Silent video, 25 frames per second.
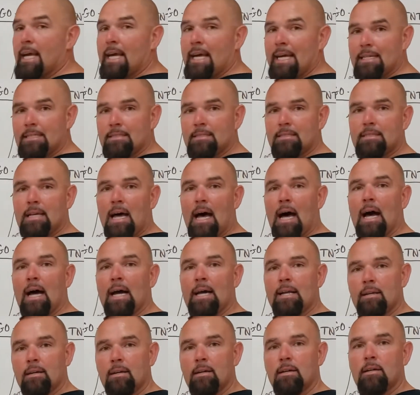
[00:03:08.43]

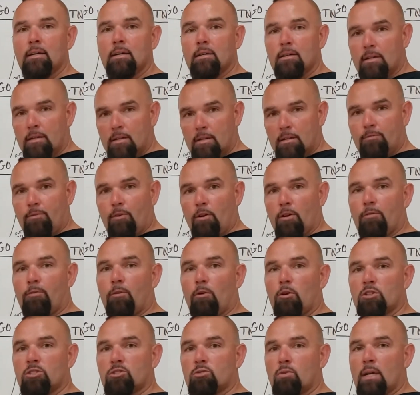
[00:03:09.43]
inside for the
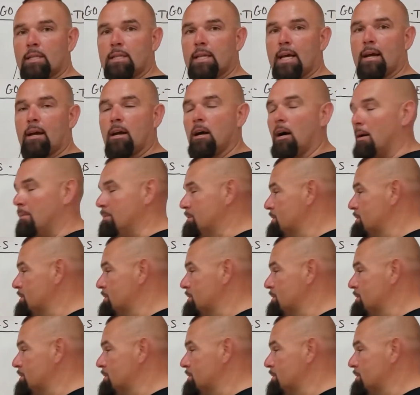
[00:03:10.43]
first threat that comes,